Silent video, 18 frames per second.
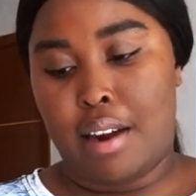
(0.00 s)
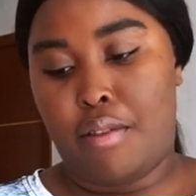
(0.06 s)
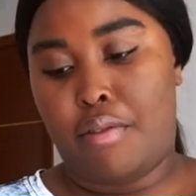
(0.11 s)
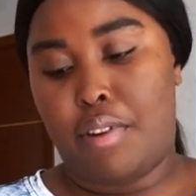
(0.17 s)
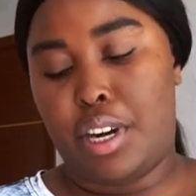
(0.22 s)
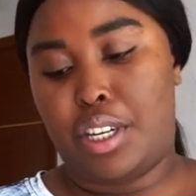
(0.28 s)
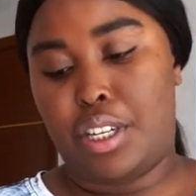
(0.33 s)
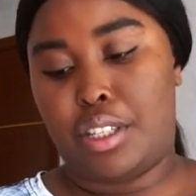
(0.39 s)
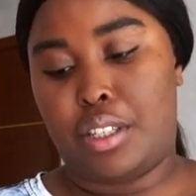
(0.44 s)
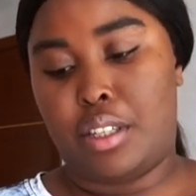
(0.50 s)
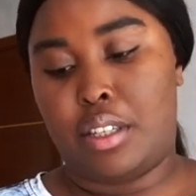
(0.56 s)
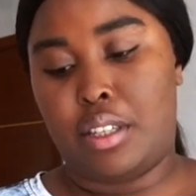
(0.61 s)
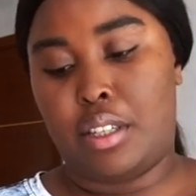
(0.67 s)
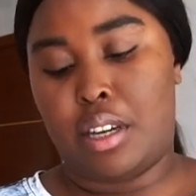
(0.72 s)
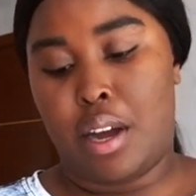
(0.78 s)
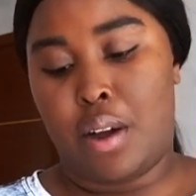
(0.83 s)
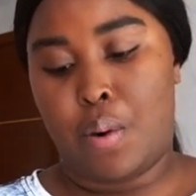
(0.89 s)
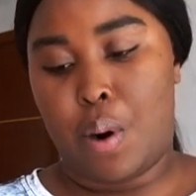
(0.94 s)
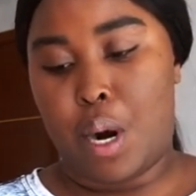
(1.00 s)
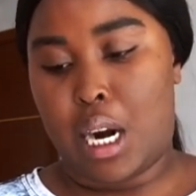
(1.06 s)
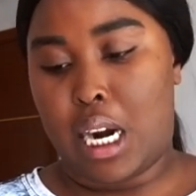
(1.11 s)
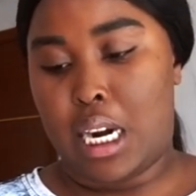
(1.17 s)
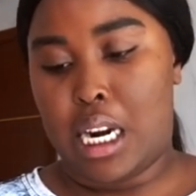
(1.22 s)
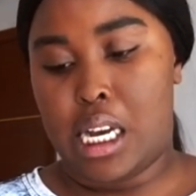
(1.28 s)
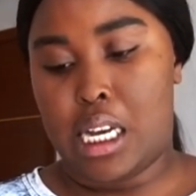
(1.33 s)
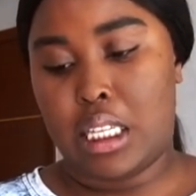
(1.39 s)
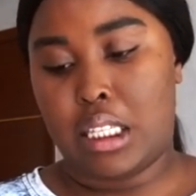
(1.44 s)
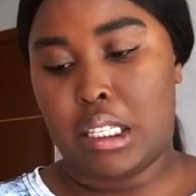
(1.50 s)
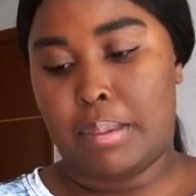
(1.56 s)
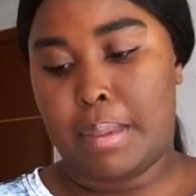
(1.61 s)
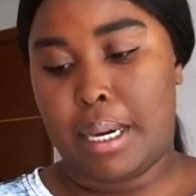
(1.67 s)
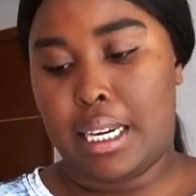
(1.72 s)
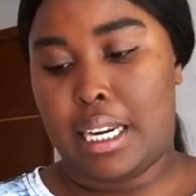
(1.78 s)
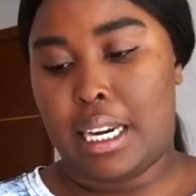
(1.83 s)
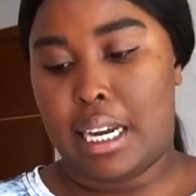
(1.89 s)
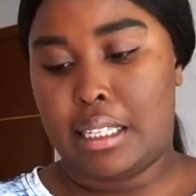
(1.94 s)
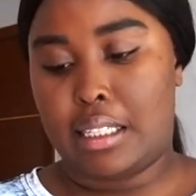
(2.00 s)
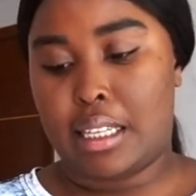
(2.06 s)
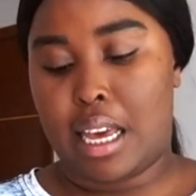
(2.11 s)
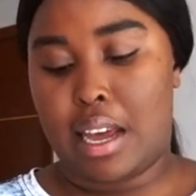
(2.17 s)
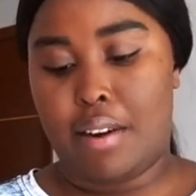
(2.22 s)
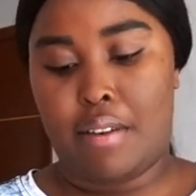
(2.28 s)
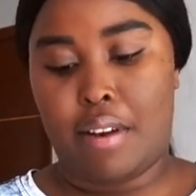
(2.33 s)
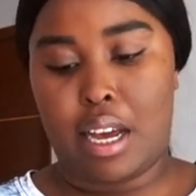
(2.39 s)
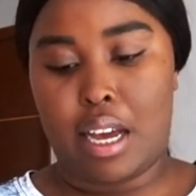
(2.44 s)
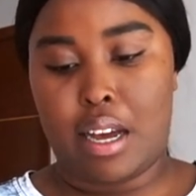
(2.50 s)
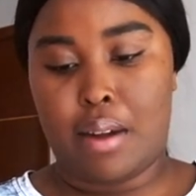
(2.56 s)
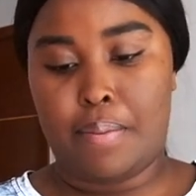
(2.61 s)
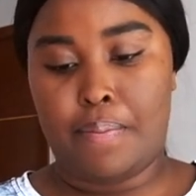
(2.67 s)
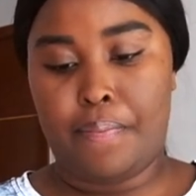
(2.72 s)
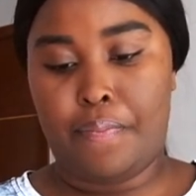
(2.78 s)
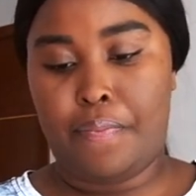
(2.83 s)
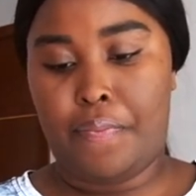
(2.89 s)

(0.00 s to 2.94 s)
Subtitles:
organize my desk area.